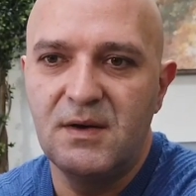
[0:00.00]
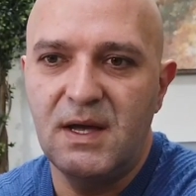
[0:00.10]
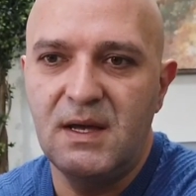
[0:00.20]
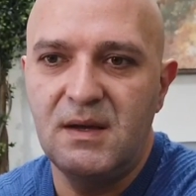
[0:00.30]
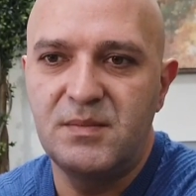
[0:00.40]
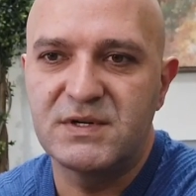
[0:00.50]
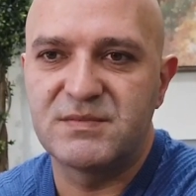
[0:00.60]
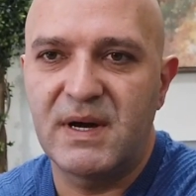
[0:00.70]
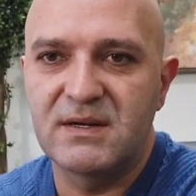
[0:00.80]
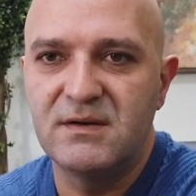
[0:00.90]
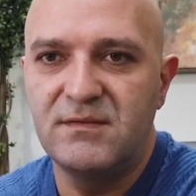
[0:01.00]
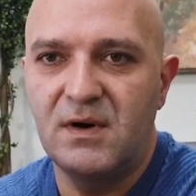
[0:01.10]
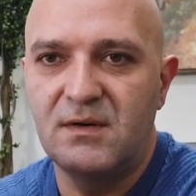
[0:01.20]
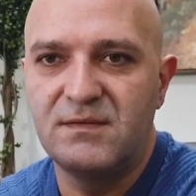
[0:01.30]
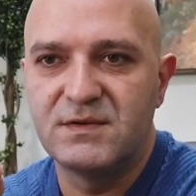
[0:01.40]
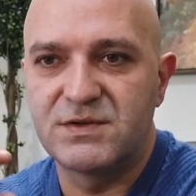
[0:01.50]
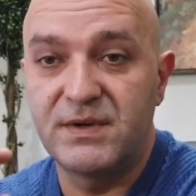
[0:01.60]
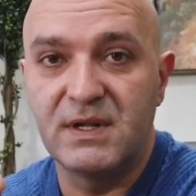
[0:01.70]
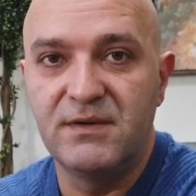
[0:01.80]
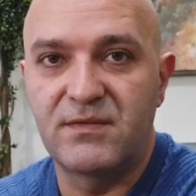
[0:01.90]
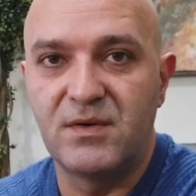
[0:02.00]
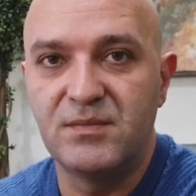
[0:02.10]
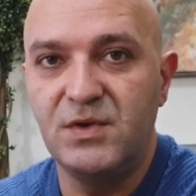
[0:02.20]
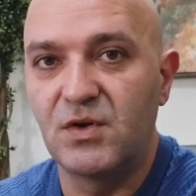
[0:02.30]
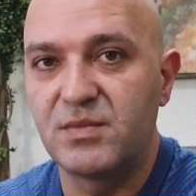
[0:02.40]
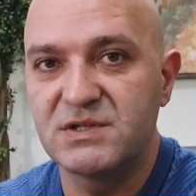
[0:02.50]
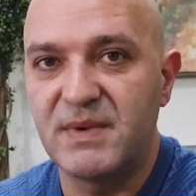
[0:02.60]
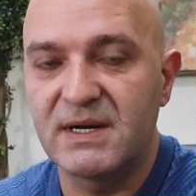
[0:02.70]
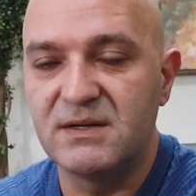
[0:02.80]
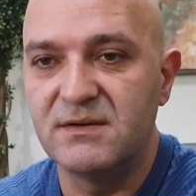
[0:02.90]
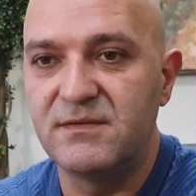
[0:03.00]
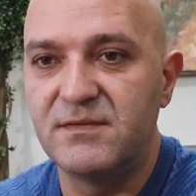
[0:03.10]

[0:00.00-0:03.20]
a perspective of strictly from your perspective,